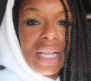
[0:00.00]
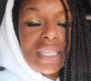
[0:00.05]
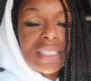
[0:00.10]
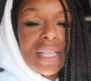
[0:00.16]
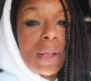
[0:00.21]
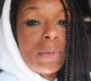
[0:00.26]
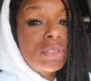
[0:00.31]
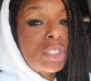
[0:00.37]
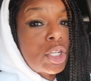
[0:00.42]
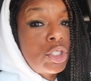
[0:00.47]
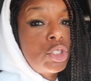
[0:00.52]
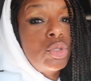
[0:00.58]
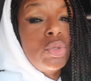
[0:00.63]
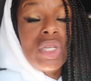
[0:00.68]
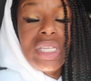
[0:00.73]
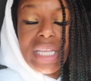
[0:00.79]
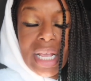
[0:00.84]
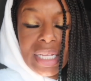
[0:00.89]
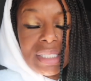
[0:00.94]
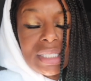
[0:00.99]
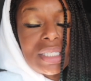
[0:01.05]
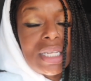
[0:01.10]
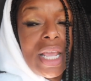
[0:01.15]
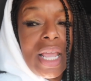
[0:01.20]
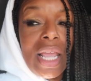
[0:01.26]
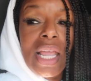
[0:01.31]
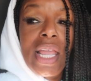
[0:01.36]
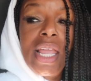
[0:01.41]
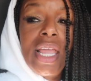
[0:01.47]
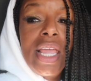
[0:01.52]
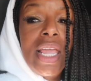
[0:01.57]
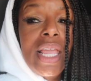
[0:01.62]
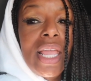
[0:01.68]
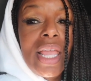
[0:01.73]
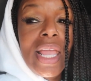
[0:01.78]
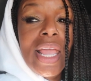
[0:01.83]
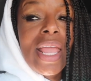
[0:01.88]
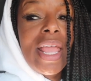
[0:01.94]
because I was going to do it yesterday,
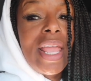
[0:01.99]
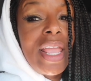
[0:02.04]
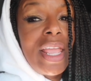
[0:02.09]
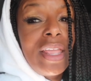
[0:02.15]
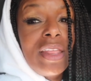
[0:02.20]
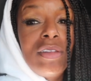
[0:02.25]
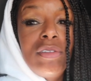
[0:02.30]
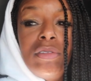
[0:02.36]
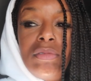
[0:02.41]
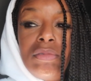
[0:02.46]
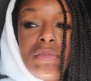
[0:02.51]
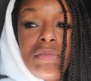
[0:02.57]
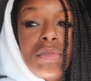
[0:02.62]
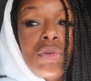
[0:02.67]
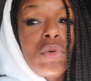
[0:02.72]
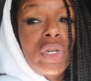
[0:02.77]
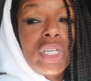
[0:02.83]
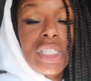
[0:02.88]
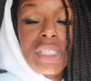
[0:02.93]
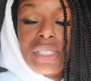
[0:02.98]
And on